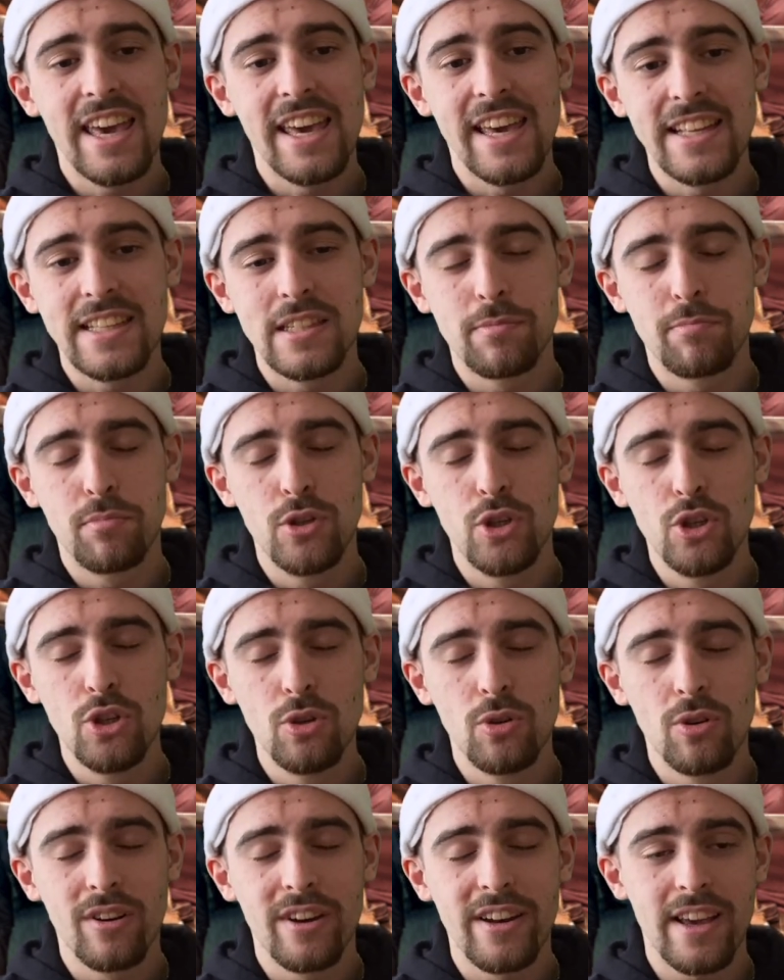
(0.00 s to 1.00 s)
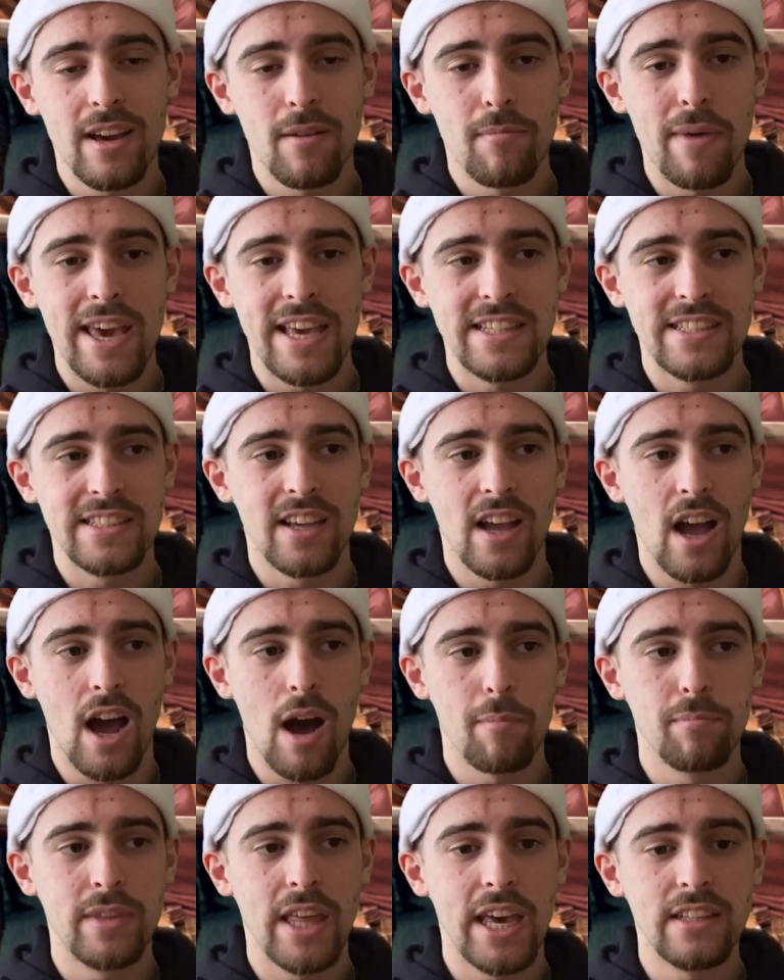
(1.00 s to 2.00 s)
It's purely amazing
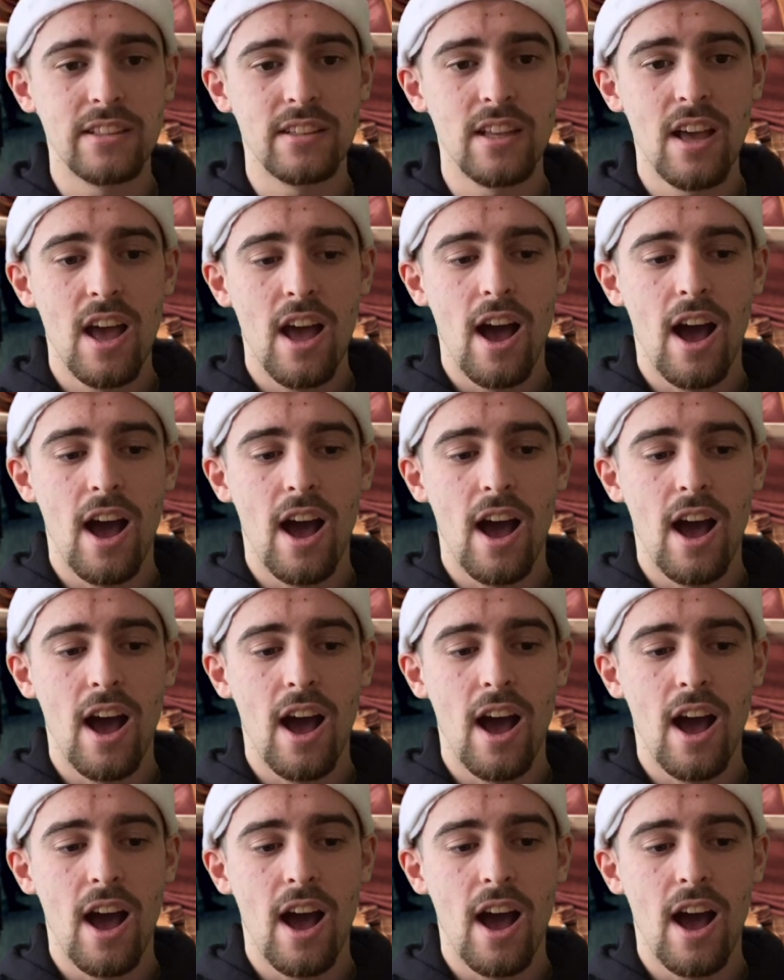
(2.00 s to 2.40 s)
update.